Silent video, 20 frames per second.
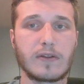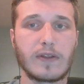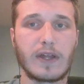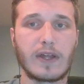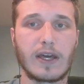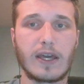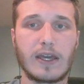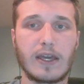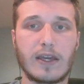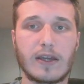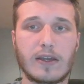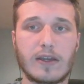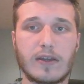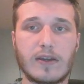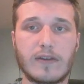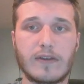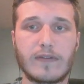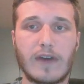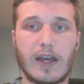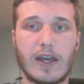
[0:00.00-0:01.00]
Like
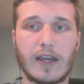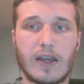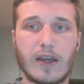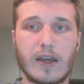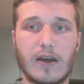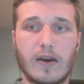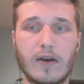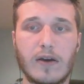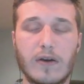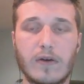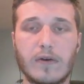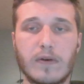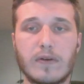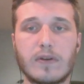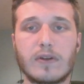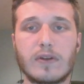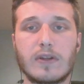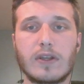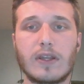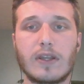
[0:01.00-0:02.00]
if I go
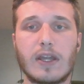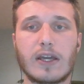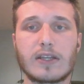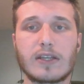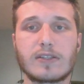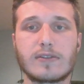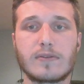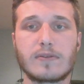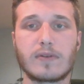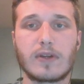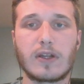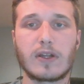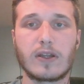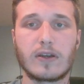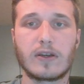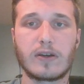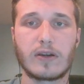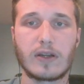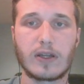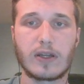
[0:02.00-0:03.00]
next
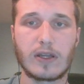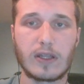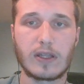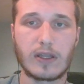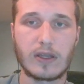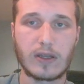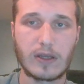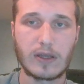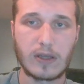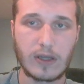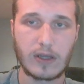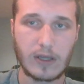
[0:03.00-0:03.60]
100,